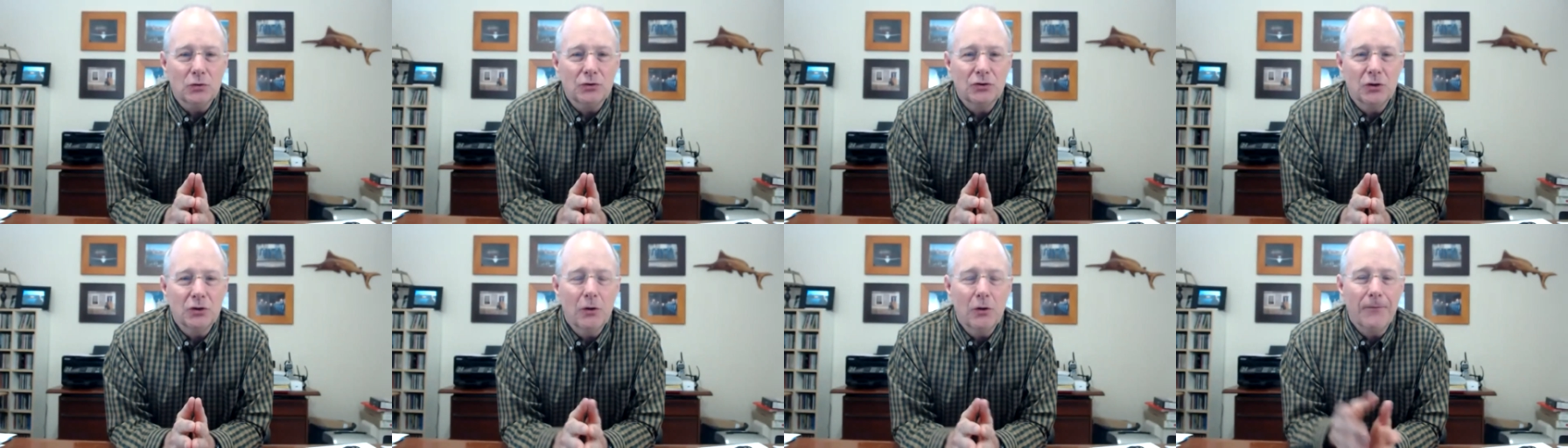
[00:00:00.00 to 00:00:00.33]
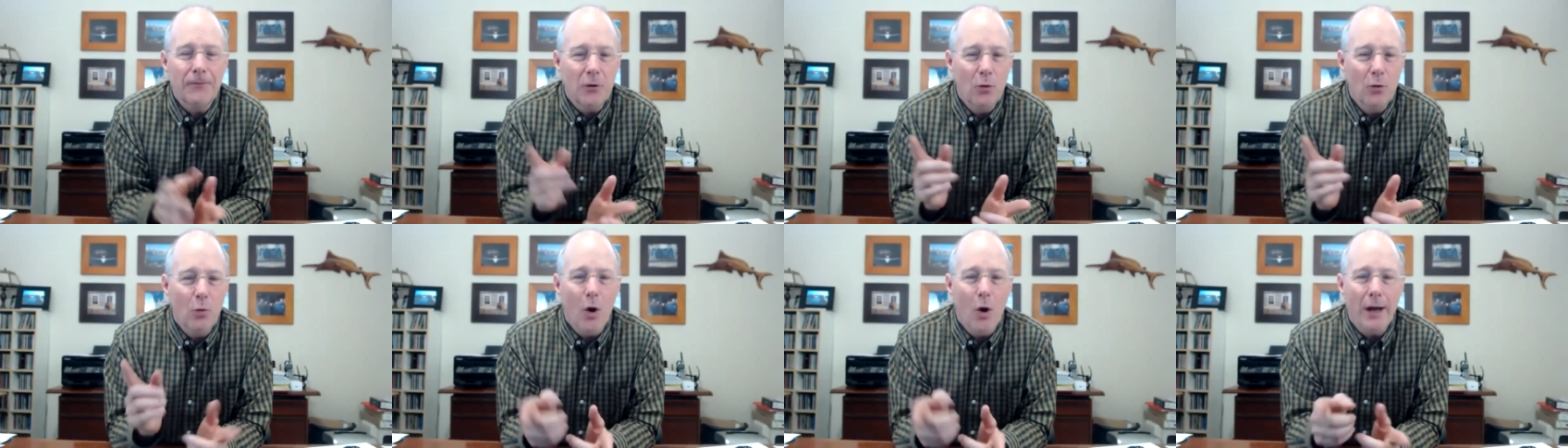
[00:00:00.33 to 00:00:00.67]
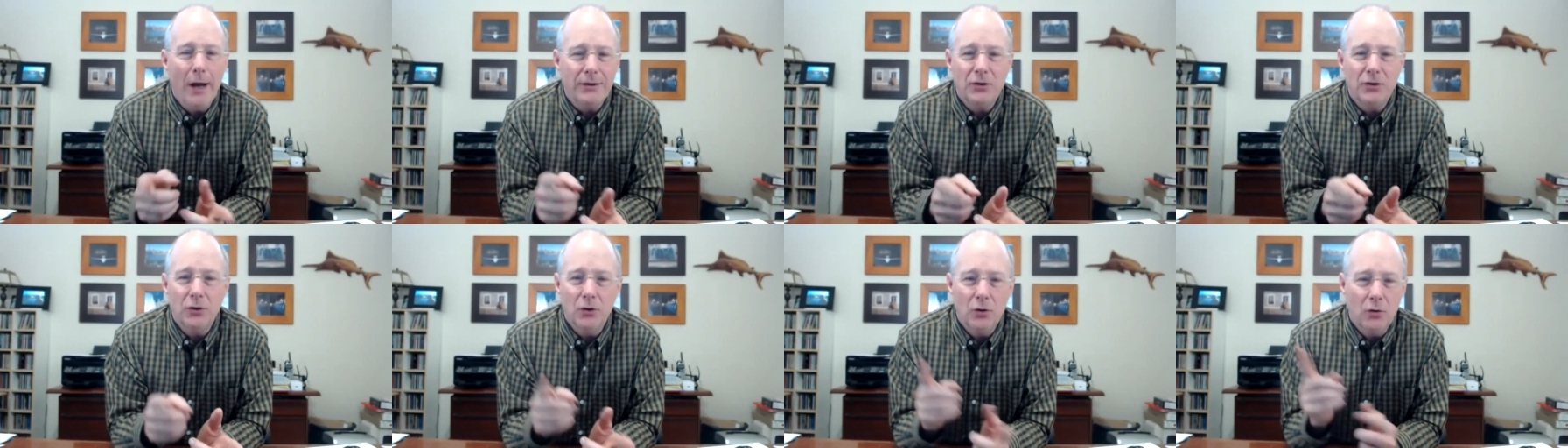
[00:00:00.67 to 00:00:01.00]
So if you
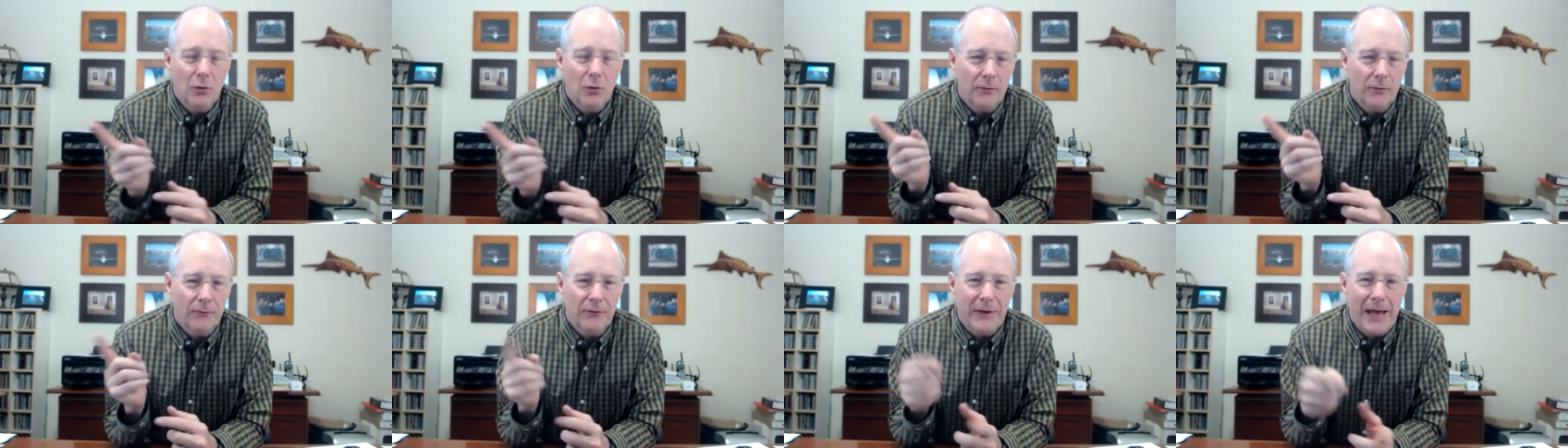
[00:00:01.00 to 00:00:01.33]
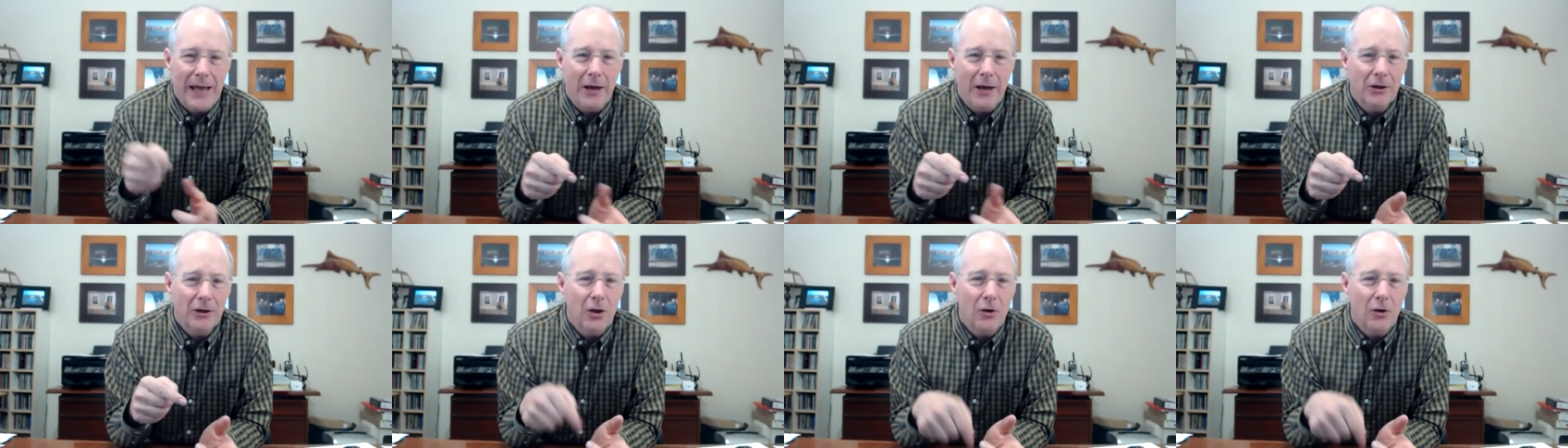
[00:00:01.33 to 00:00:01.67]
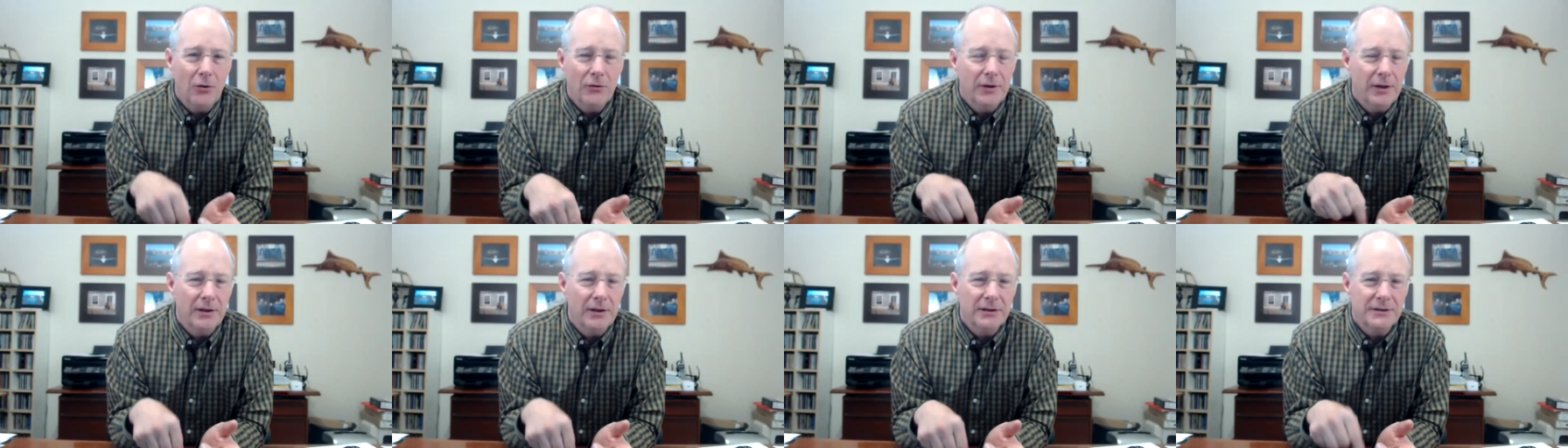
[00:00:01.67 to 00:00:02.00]
want to
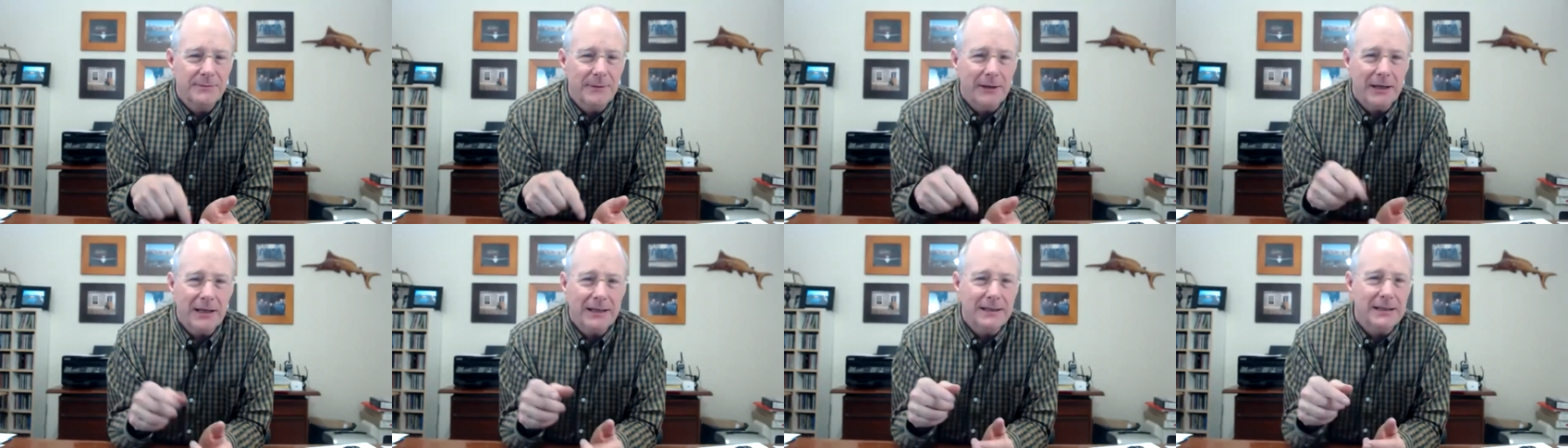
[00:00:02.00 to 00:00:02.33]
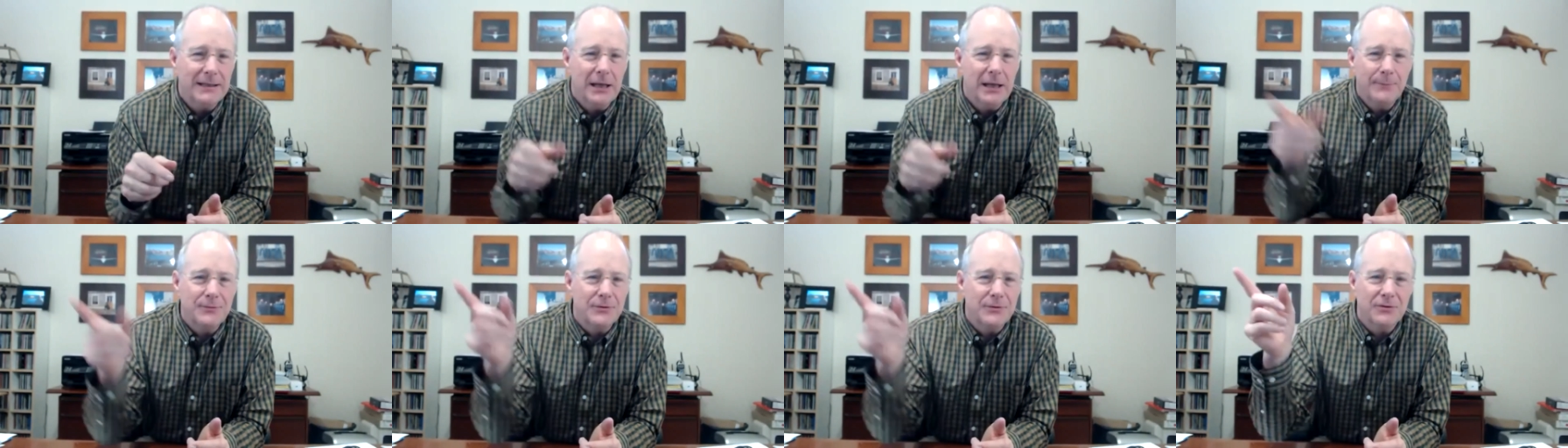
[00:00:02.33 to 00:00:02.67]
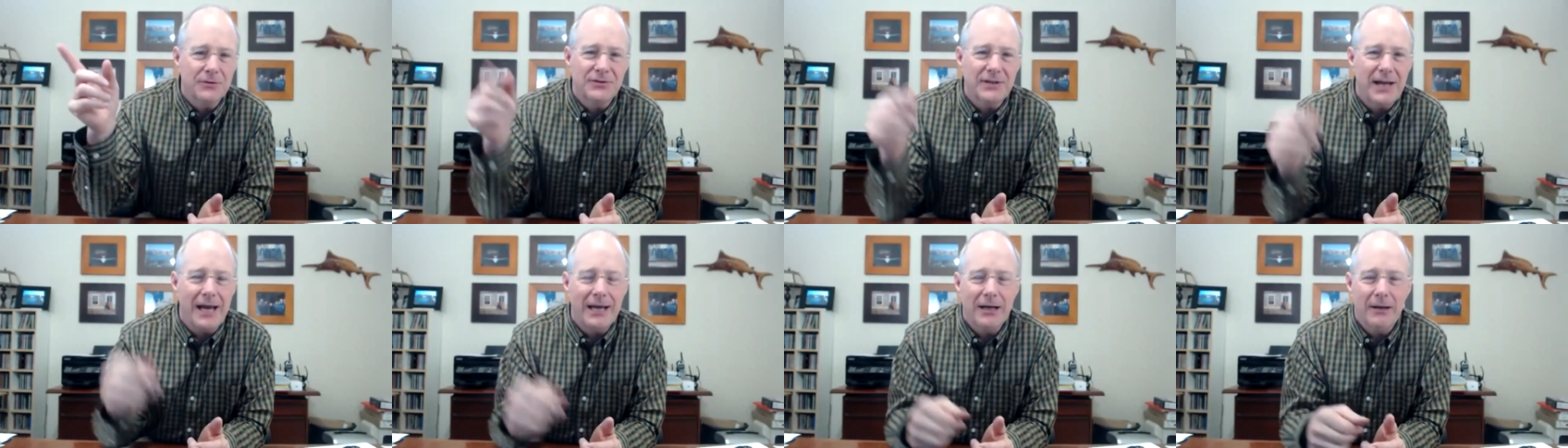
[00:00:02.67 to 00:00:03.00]
download the speaking tips or
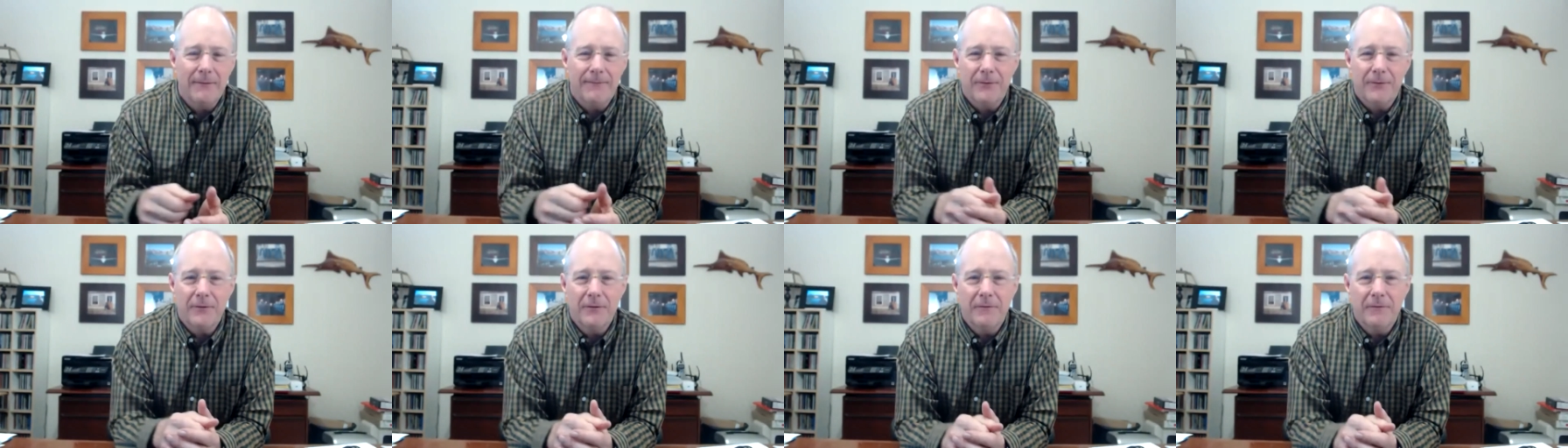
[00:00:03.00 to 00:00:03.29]
sign up for